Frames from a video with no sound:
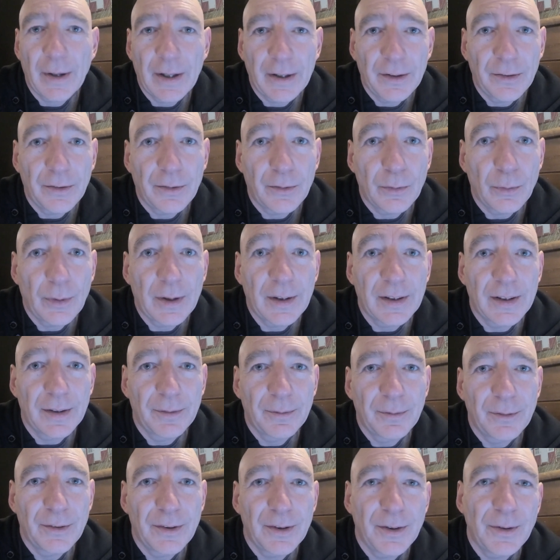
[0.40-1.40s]
and
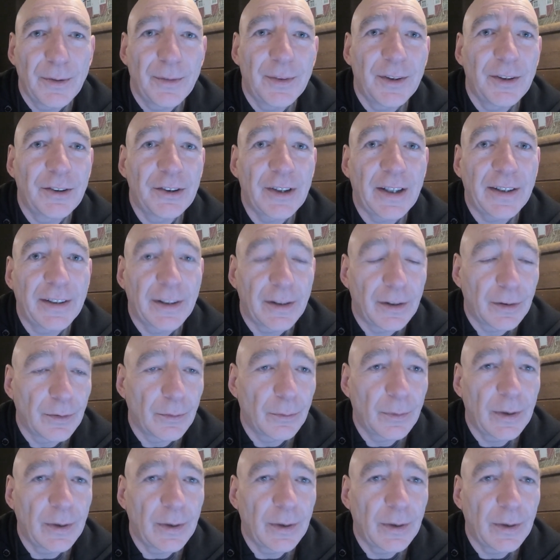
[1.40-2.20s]
welcome to No Channel.